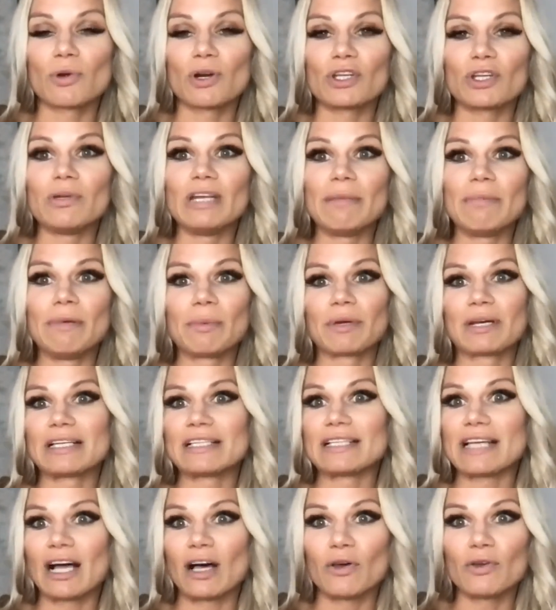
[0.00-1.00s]
or you need people to
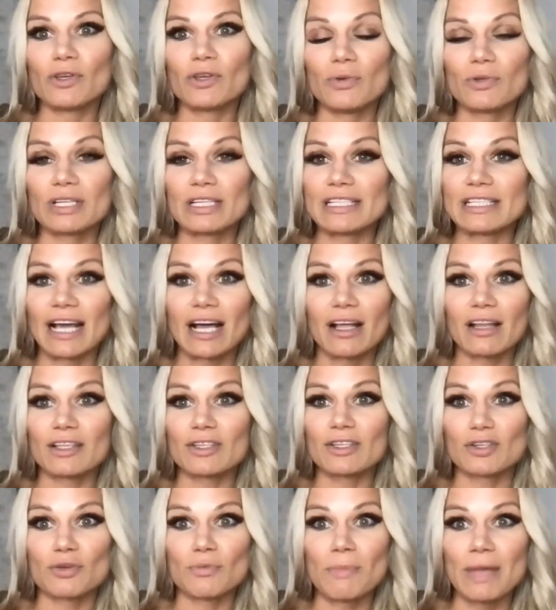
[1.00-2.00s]
tell you
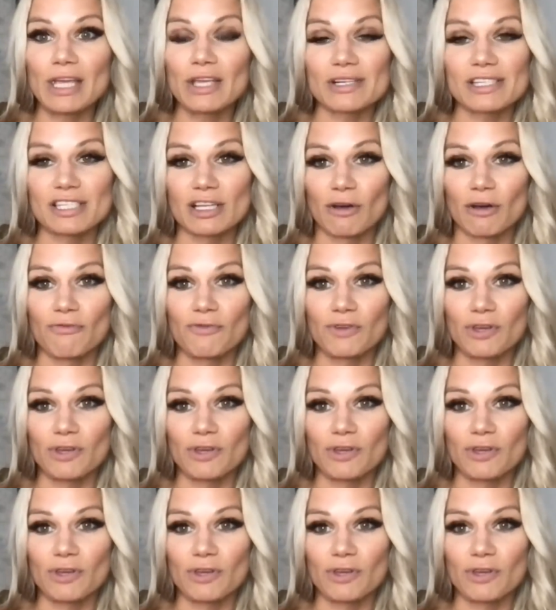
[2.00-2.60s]
to make yourself